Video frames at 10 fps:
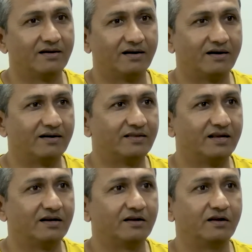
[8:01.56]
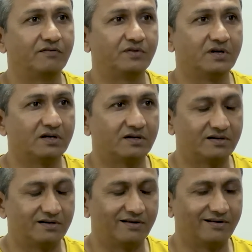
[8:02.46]
Then if the
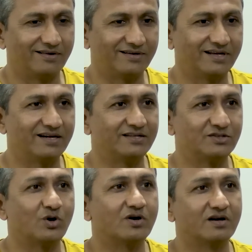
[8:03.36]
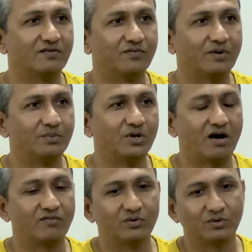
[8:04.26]
ticket is not confirmed, you
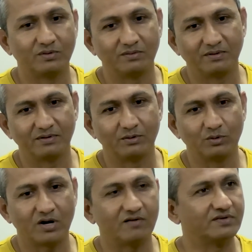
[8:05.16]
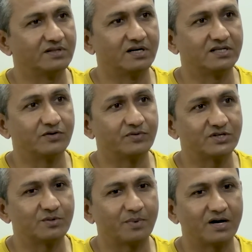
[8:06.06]
have to look after the
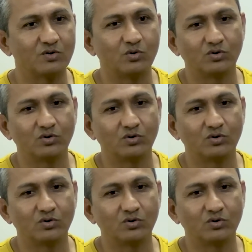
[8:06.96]
reservation part, go